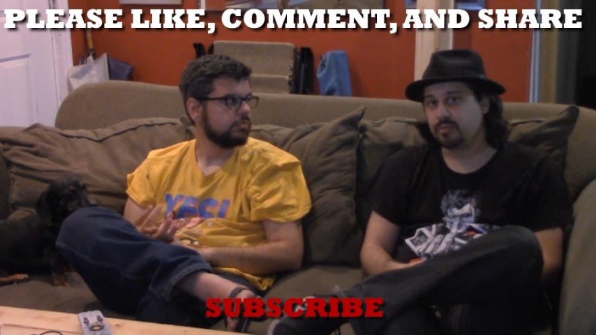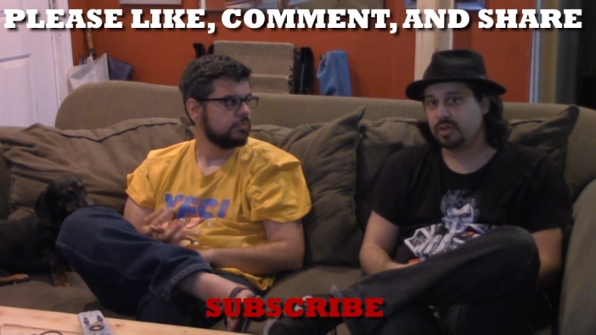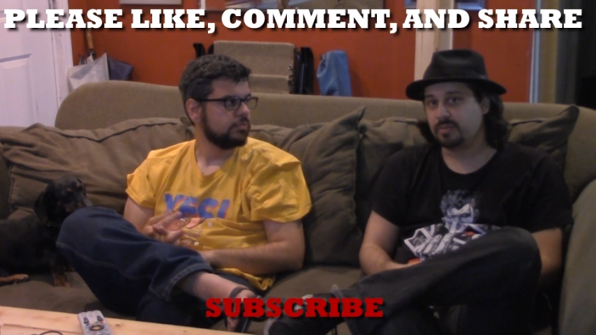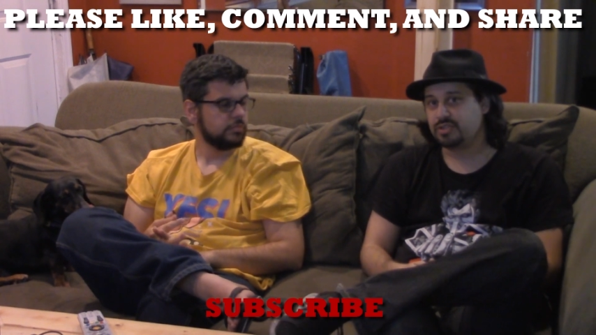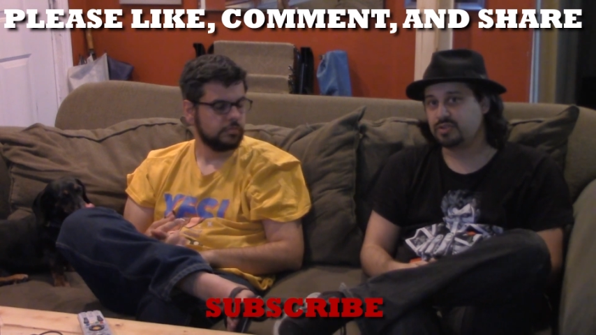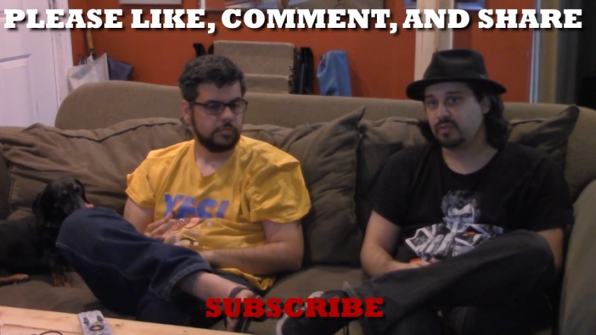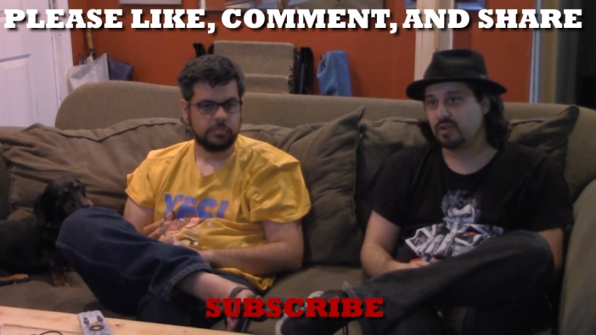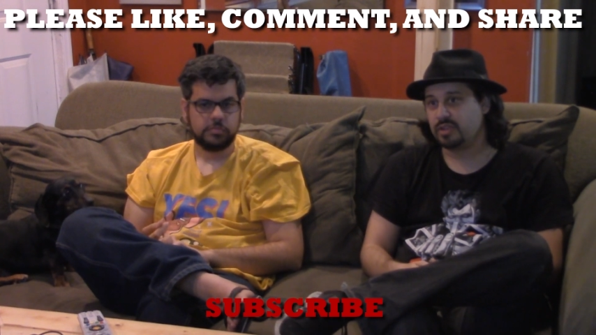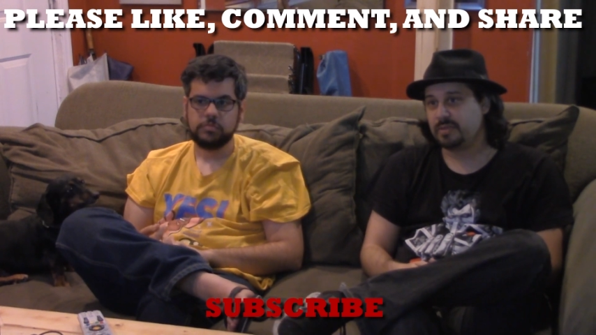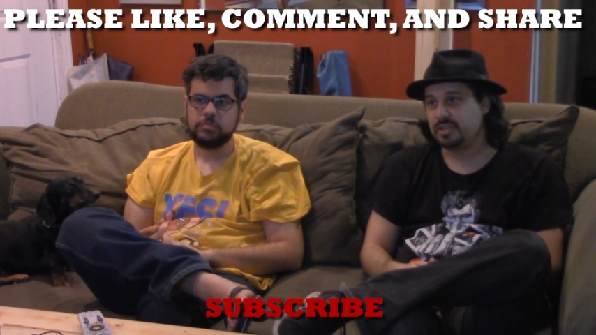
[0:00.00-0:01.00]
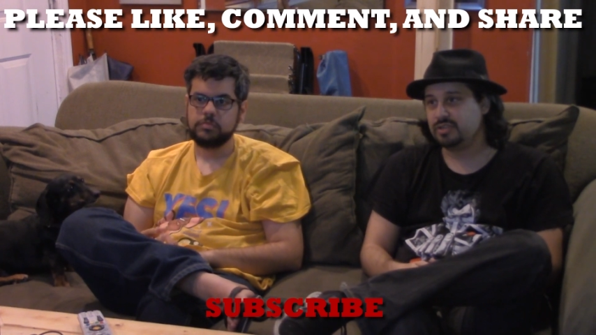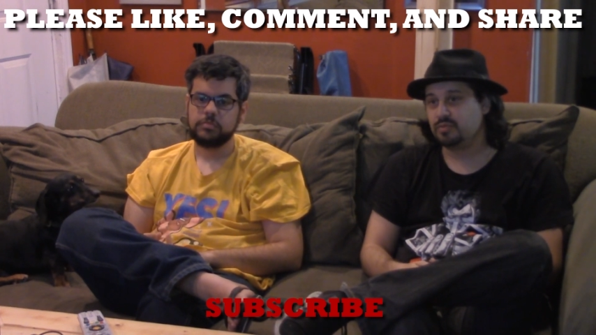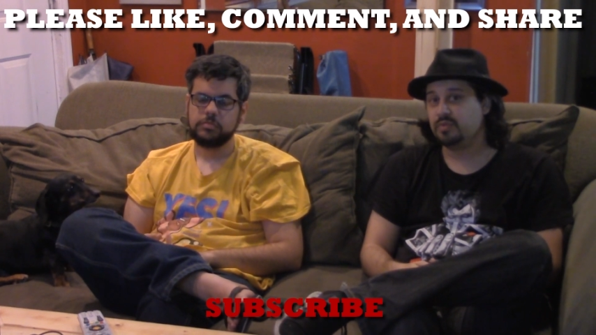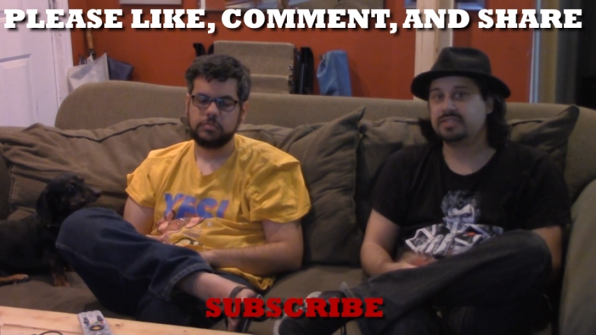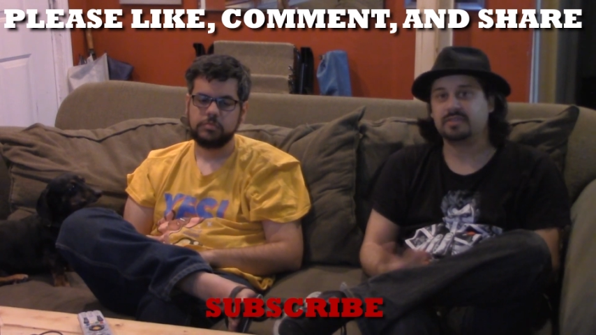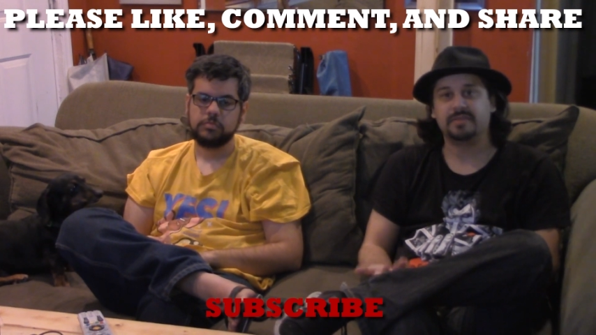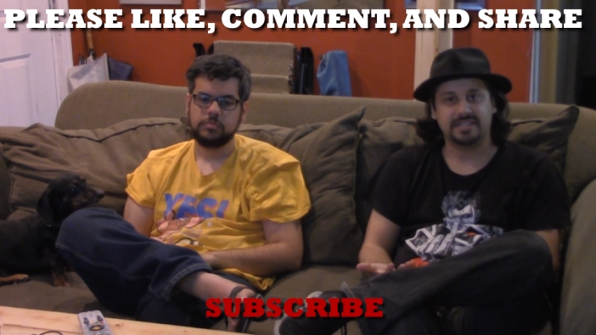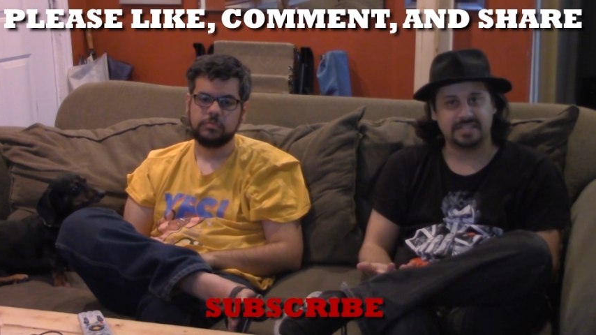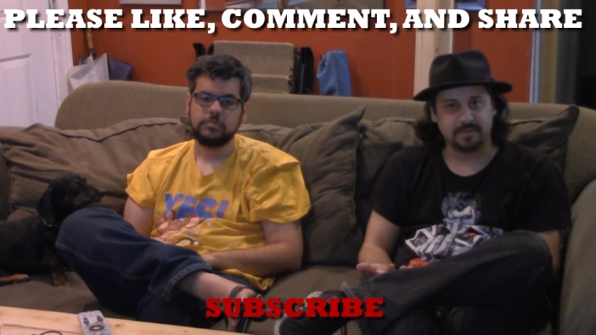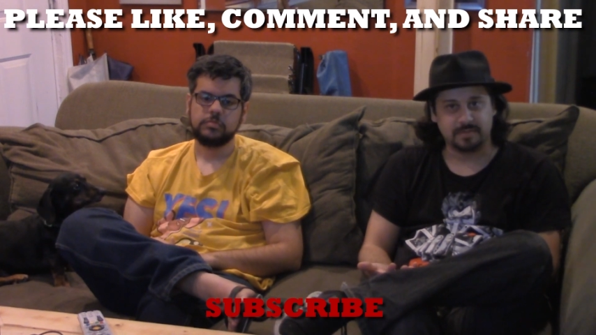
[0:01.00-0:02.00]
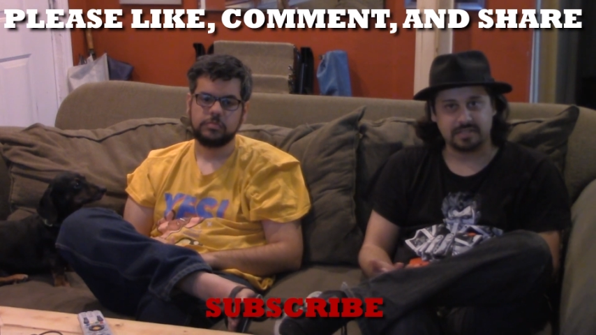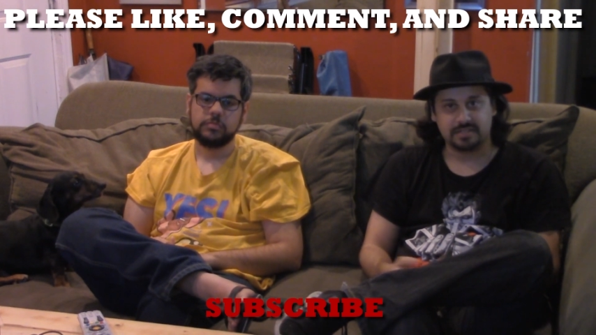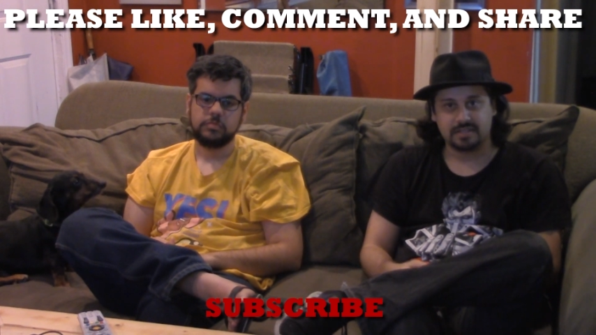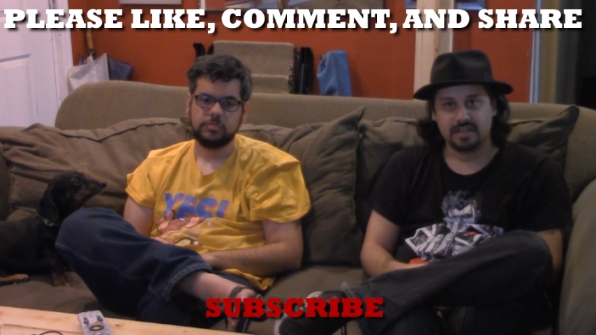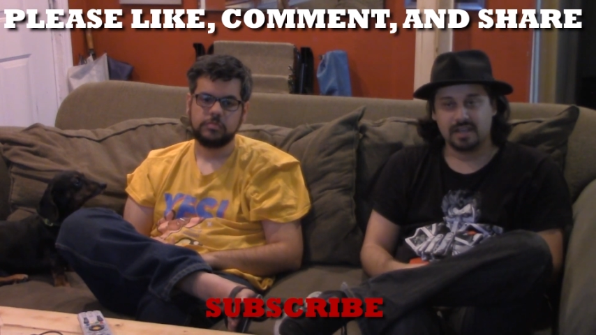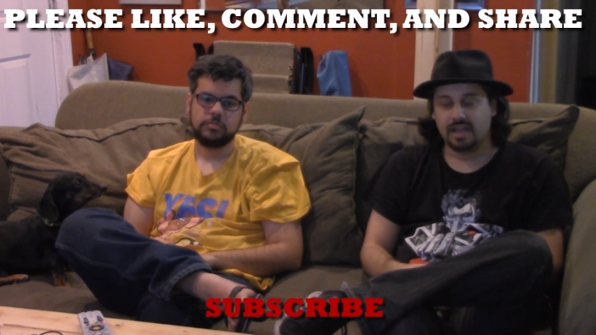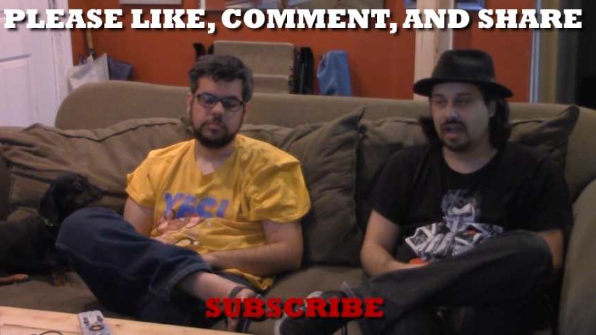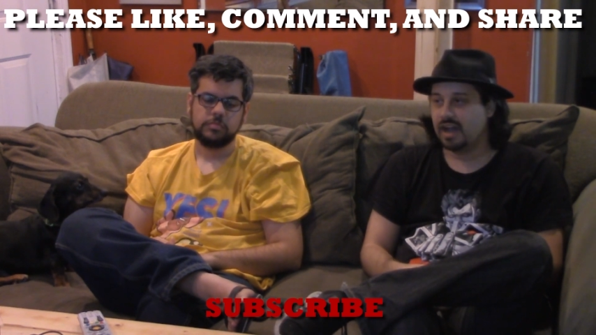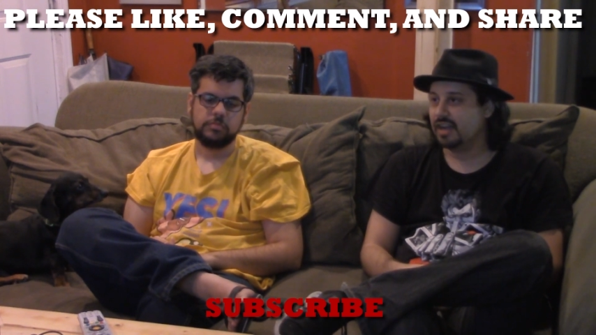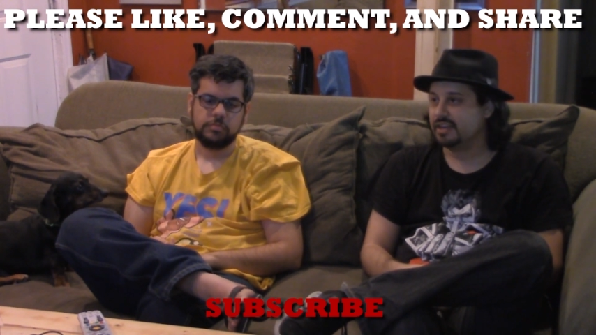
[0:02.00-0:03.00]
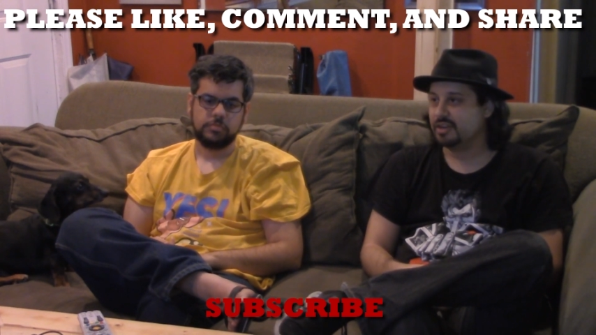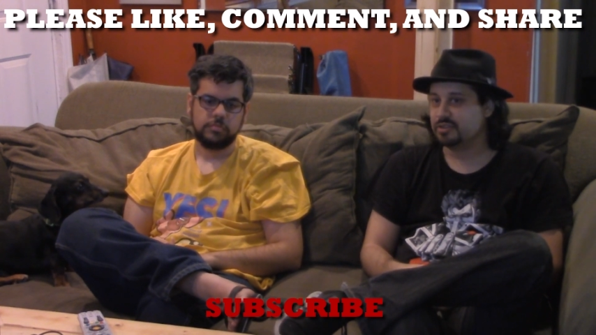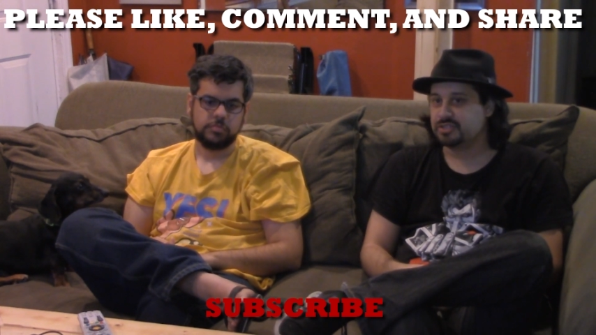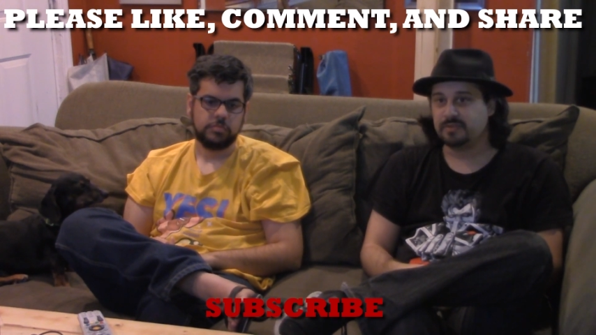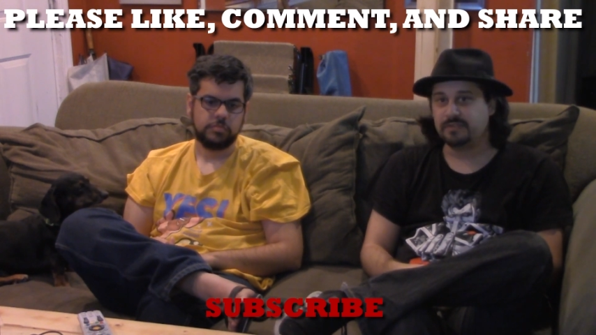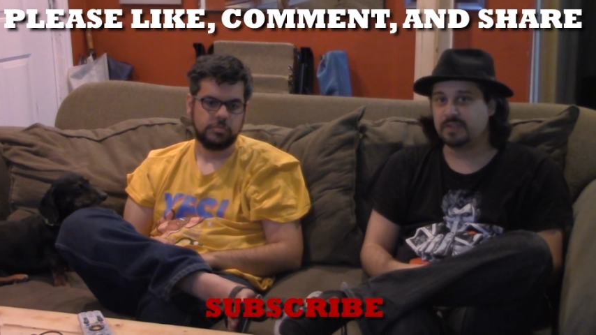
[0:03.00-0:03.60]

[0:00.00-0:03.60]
Speaker 1: Pretty much so far they've been using with some of these demons. You know, some of